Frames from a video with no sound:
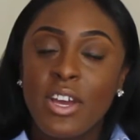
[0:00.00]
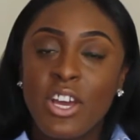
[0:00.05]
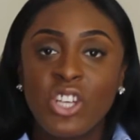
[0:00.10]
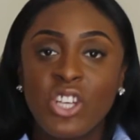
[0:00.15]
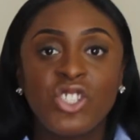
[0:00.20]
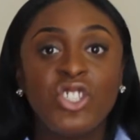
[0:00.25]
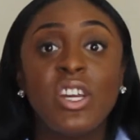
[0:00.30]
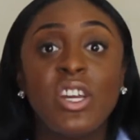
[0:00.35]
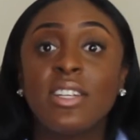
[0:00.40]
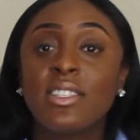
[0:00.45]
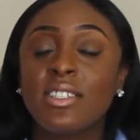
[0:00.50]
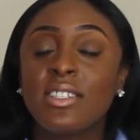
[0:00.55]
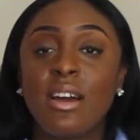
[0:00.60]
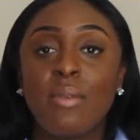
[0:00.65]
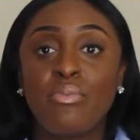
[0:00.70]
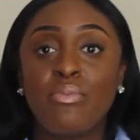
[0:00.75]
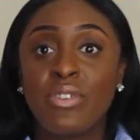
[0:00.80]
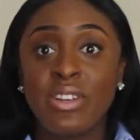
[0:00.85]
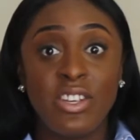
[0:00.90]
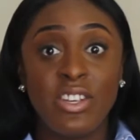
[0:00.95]
she ended
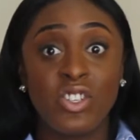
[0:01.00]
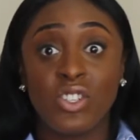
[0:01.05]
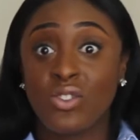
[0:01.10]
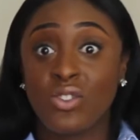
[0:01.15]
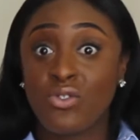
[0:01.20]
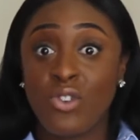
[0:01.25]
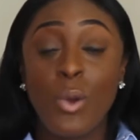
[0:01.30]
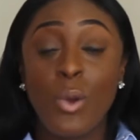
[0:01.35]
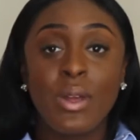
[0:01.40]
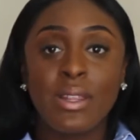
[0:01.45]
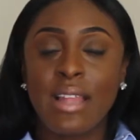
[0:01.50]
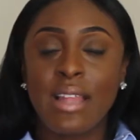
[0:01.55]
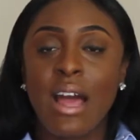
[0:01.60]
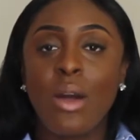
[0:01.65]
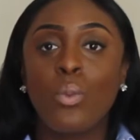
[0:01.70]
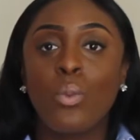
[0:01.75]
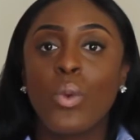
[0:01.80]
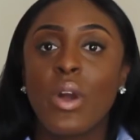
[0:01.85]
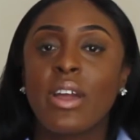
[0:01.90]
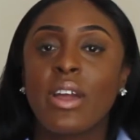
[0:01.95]
up really just growing that
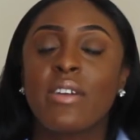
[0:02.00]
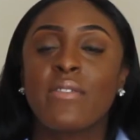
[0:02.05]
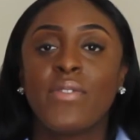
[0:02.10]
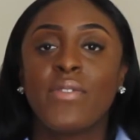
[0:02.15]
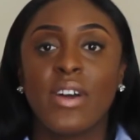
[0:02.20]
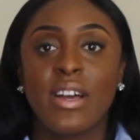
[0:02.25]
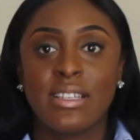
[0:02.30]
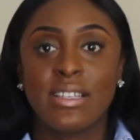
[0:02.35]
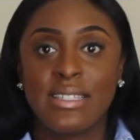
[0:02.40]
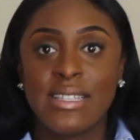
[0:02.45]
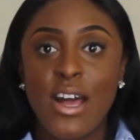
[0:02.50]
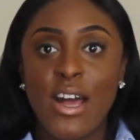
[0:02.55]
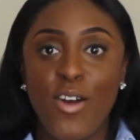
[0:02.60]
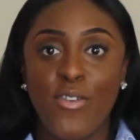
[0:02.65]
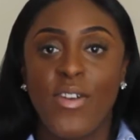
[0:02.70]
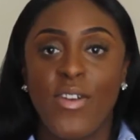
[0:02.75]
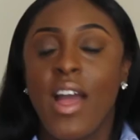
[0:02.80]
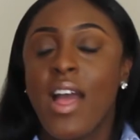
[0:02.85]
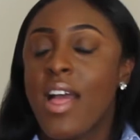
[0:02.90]
and working for herself.